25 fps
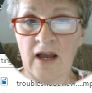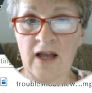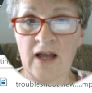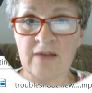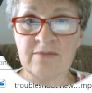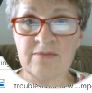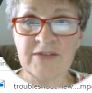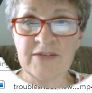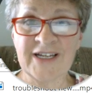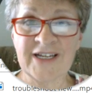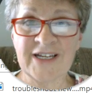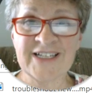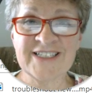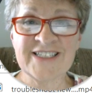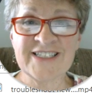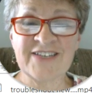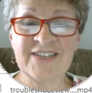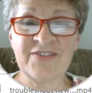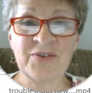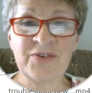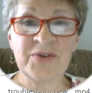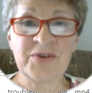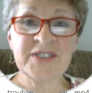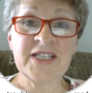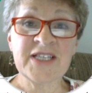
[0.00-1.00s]
because if
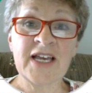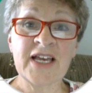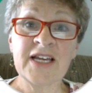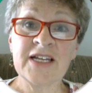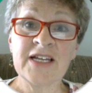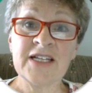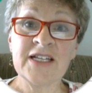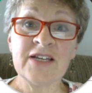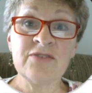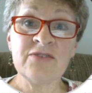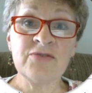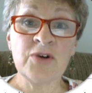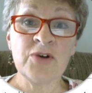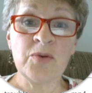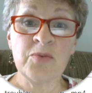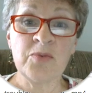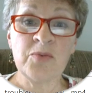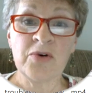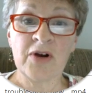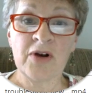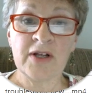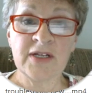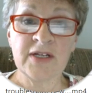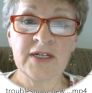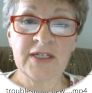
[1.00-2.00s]
it was like an info
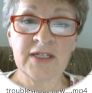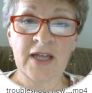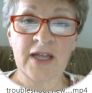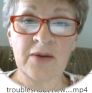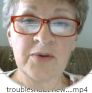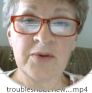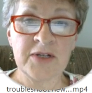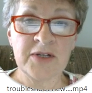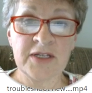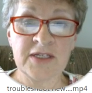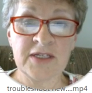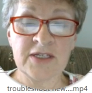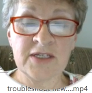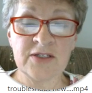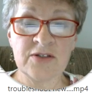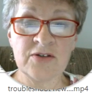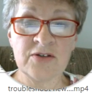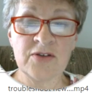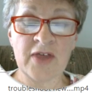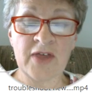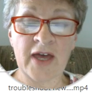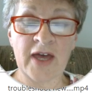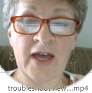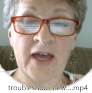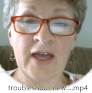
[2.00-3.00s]
product, I wouldn't need to
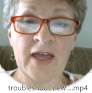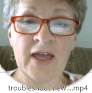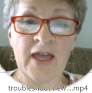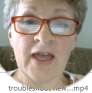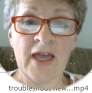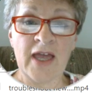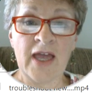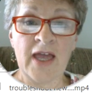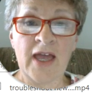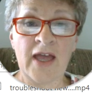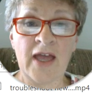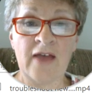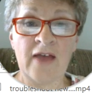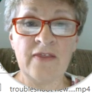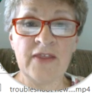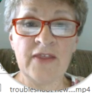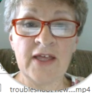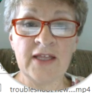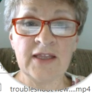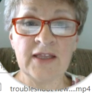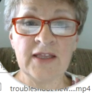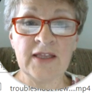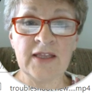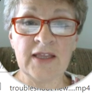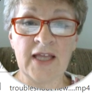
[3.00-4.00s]
do that. And
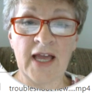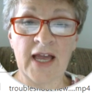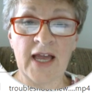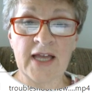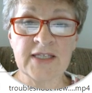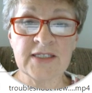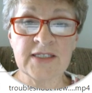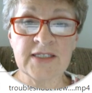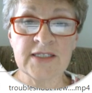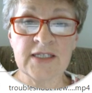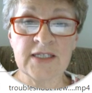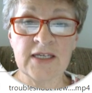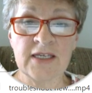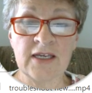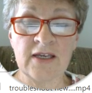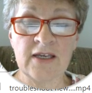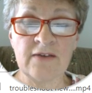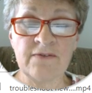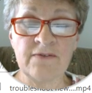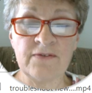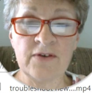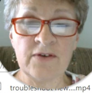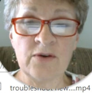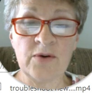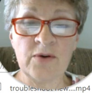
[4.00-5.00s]
then last,
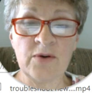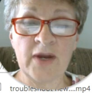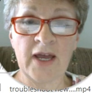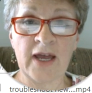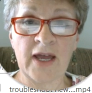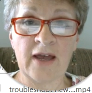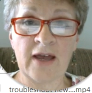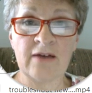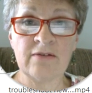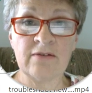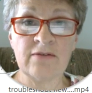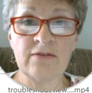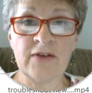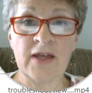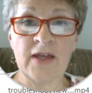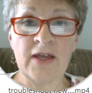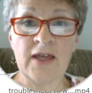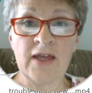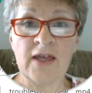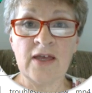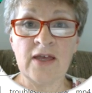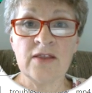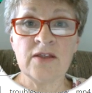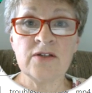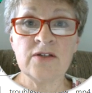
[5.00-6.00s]
if you have
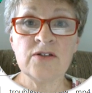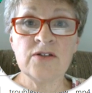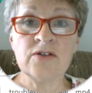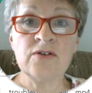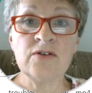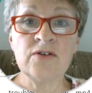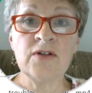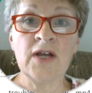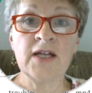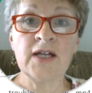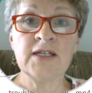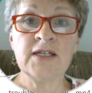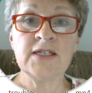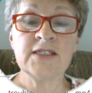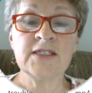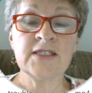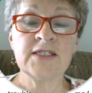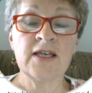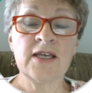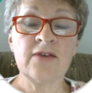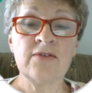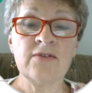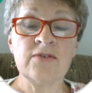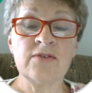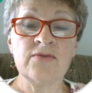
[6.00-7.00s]
the
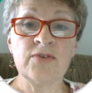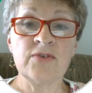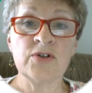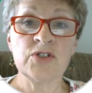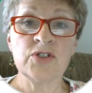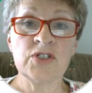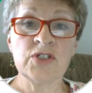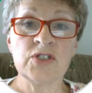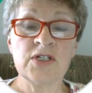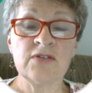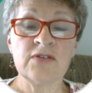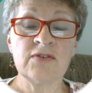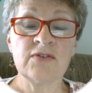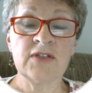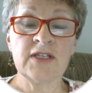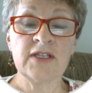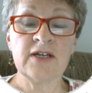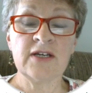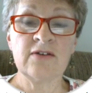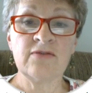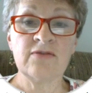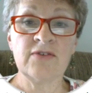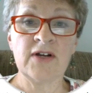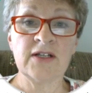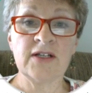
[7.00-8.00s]
$297 version of
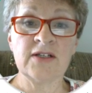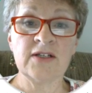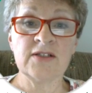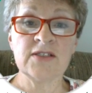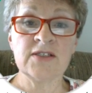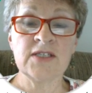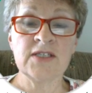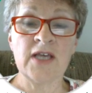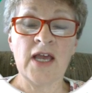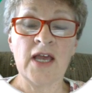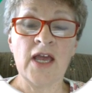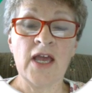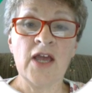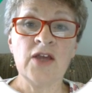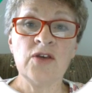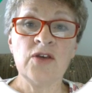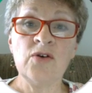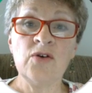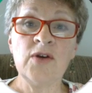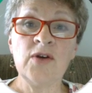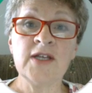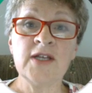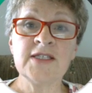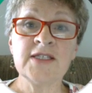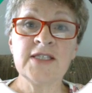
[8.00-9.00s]
ClickFunnels,
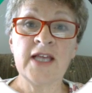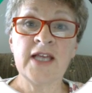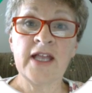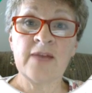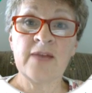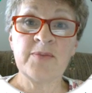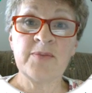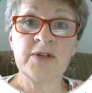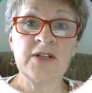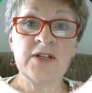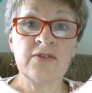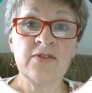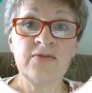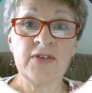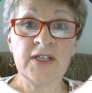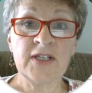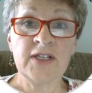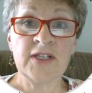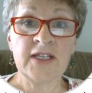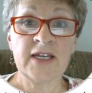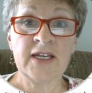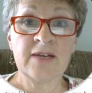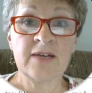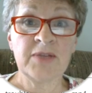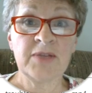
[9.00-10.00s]
you can set up an
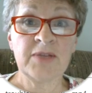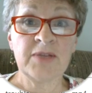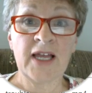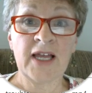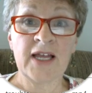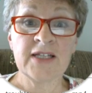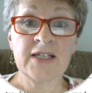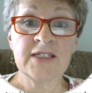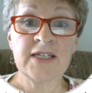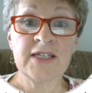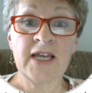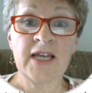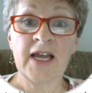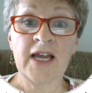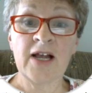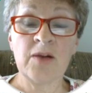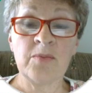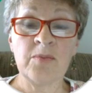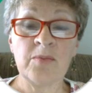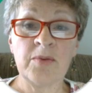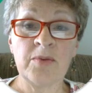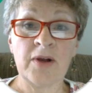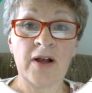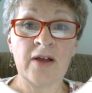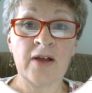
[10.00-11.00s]
affiliate plan to
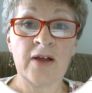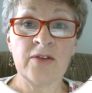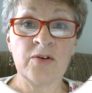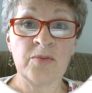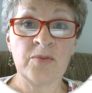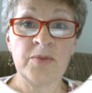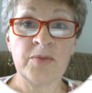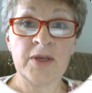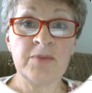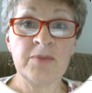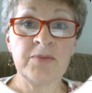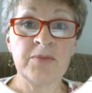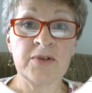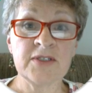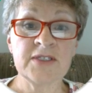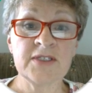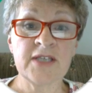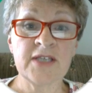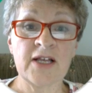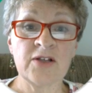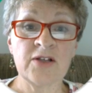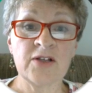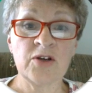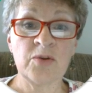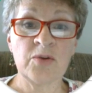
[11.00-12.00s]
help other people
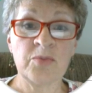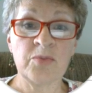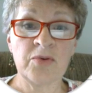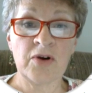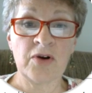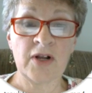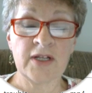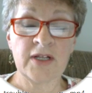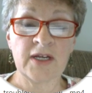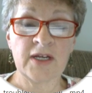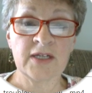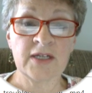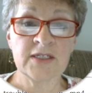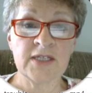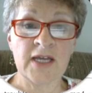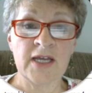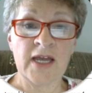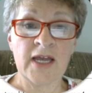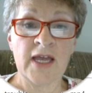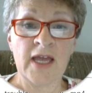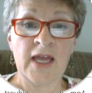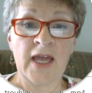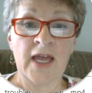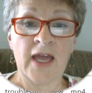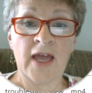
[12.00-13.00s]
sell your product.
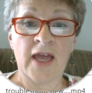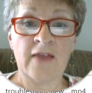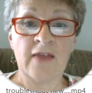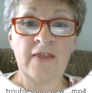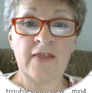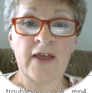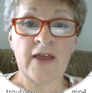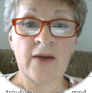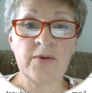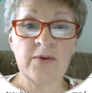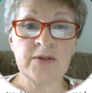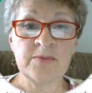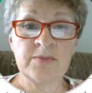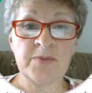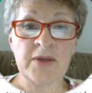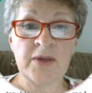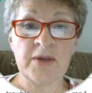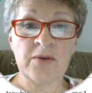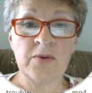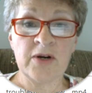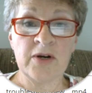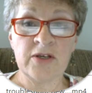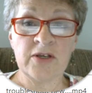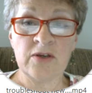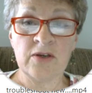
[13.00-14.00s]
And that would be
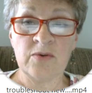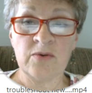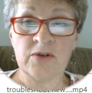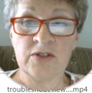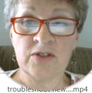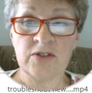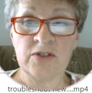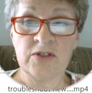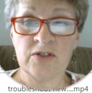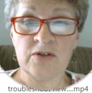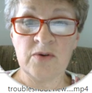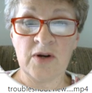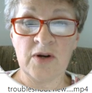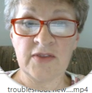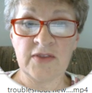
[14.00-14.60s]
what you would do on